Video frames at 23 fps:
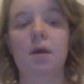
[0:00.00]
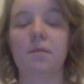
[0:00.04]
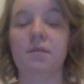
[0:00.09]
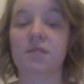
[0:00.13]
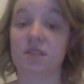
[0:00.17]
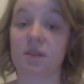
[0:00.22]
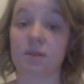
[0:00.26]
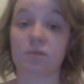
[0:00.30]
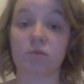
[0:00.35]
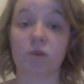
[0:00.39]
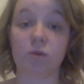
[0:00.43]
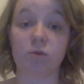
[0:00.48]

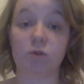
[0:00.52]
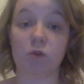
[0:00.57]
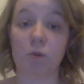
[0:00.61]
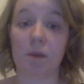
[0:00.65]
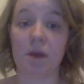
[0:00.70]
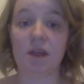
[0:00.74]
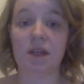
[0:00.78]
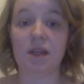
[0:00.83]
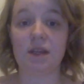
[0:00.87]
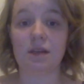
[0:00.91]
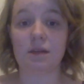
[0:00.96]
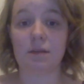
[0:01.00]
sometimes you may
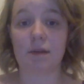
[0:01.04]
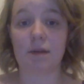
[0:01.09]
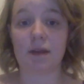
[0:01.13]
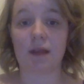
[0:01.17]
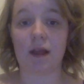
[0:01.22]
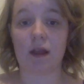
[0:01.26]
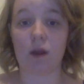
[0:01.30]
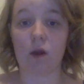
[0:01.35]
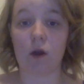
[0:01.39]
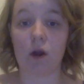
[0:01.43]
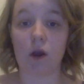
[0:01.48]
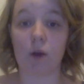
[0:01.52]
need to make
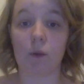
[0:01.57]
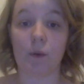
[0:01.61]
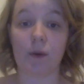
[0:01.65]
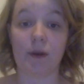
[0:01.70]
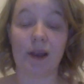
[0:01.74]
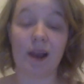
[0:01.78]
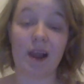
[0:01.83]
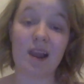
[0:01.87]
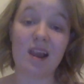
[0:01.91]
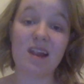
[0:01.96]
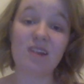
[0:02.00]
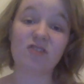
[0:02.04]
that lighter
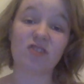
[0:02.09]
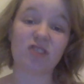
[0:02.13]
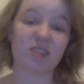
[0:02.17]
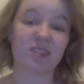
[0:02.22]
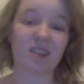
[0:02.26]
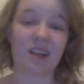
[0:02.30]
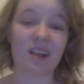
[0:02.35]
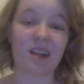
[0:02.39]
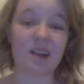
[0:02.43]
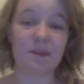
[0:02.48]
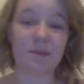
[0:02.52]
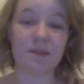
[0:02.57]
one just a
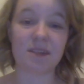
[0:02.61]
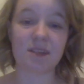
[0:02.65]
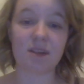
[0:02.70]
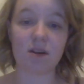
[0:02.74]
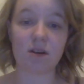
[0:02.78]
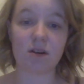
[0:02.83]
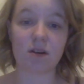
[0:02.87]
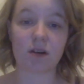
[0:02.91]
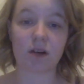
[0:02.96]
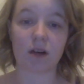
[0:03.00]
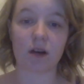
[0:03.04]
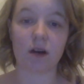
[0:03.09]
little bit
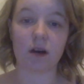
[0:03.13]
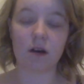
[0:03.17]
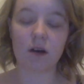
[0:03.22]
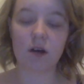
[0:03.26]
darker.